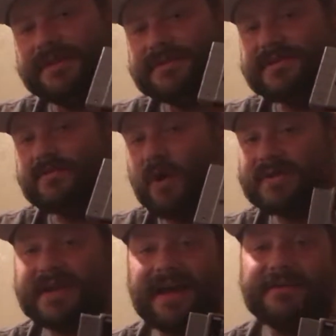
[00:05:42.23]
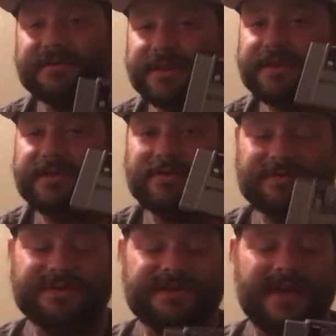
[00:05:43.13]
this is one title that
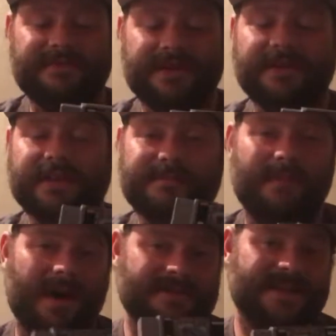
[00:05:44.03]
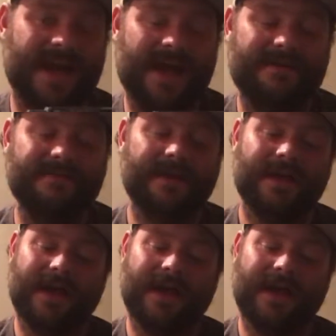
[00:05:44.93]
you definitely must have.